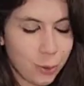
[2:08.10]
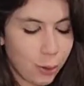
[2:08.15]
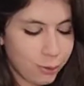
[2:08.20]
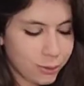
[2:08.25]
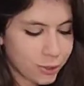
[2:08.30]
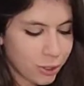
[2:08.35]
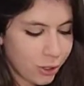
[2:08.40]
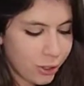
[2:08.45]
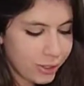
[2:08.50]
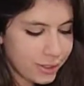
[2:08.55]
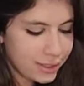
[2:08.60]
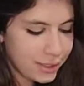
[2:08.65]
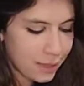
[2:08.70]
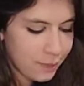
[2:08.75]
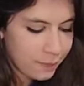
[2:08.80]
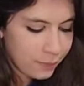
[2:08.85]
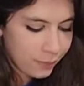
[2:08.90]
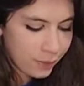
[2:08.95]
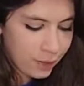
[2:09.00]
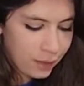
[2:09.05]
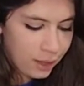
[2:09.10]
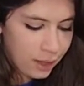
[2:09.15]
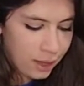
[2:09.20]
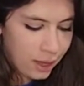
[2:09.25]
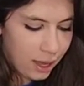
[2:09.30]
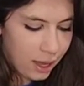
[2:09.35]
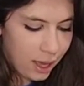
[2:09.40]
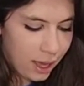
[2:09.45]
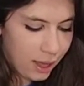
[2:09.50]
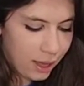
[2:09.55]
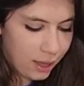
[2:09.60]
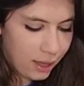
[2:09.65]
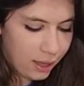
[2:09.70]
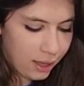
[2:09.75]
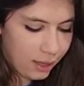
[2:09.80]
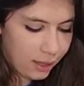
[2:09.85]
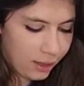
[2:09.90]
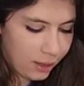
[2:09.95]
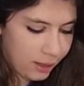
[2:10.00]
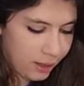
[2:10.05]
postcards. Uh,
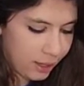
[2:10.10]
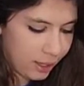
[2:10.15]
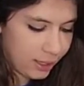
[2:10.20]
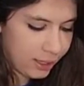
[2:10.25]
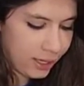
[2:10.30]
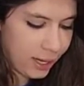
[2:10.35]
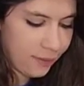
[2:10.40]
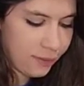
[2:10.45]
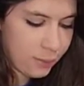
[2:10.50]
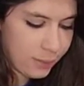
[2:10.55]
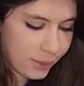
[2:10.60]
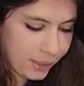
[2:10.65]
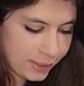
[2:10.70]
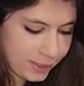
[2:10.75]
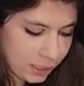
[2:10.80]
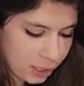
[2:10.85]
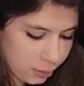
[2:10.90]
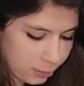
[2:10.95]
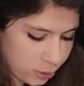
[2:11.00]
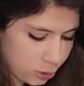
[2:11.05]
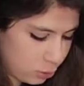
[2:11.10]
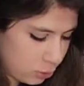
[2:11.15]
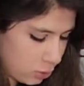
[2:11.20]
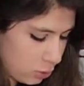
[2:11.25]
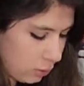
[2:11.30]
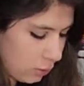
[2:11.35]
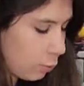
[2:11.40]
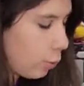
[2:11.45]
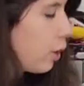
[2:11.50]
I didn't have anybody send them to, so